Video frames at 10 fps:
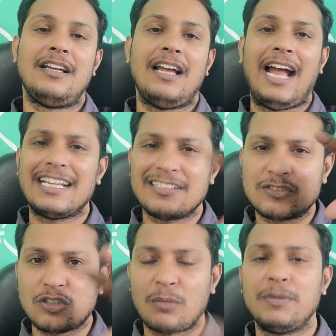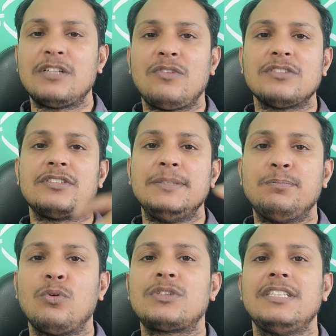And this topic was
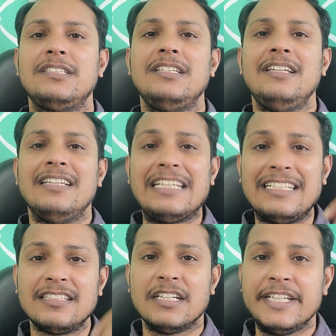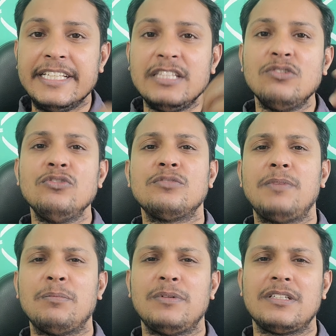reported in the Hindu
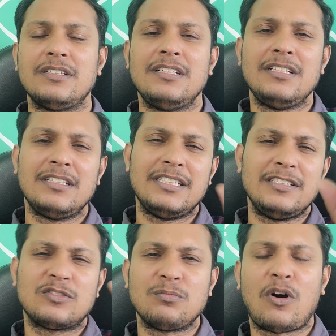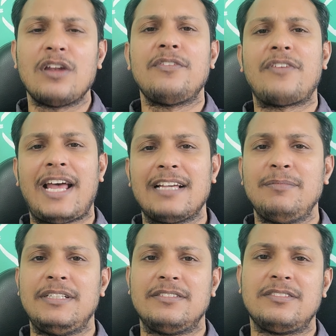newspaper in small
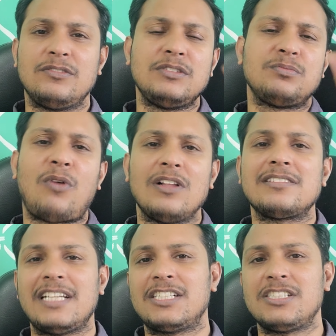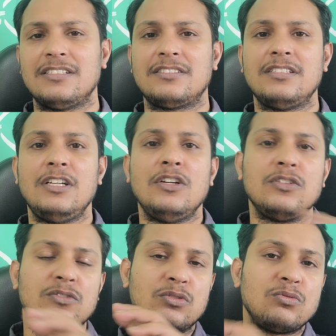fragments, in small sections
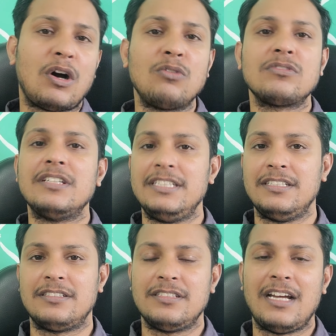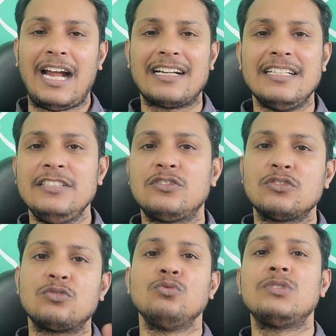throughout the year, at least
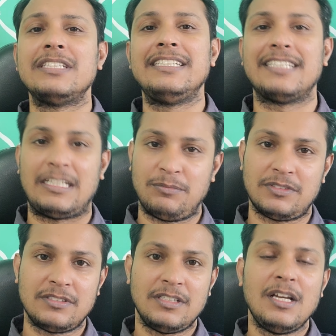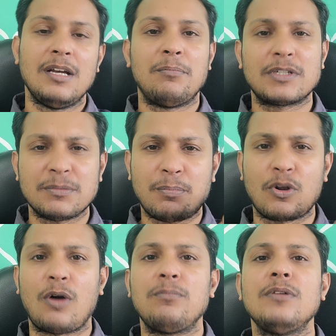2-3 times. But the
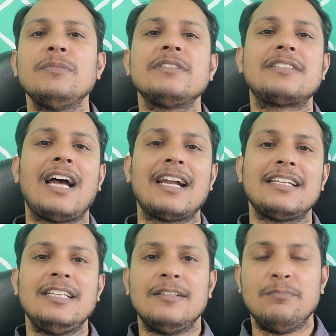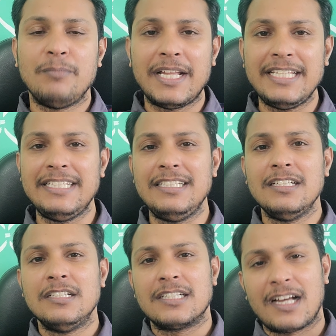problem is that
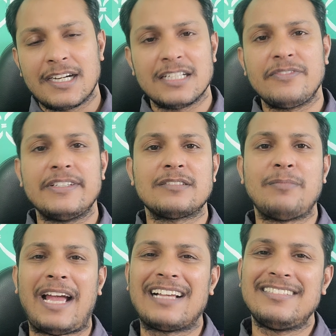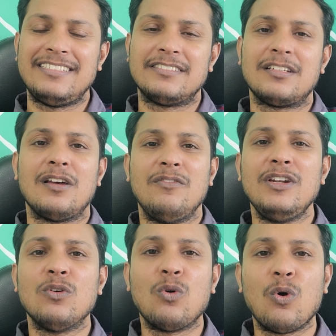many current affairs magazines
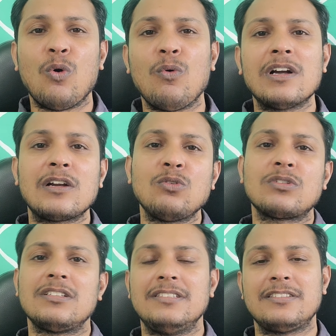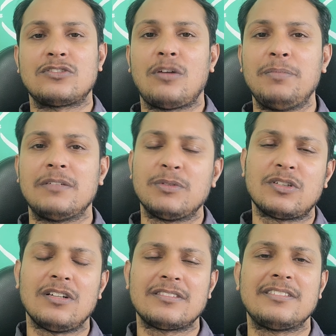will overlook this topic
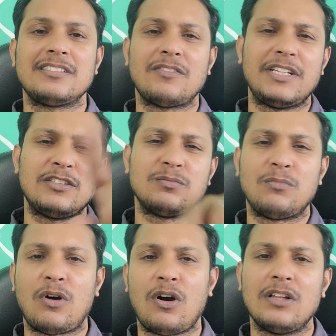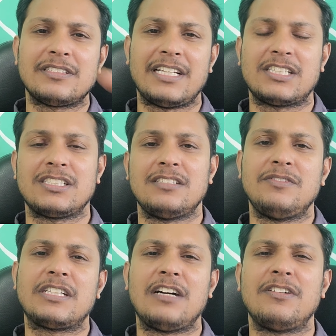because this is a very small section
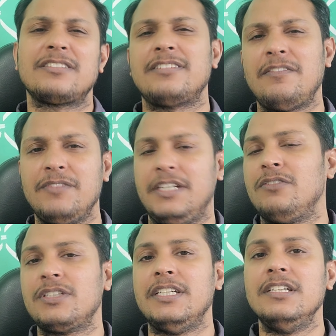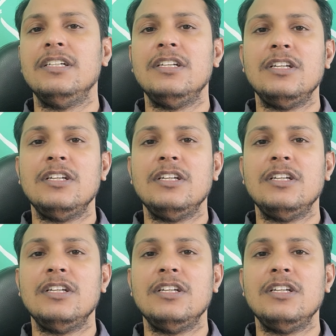we covered somewhere. Okay,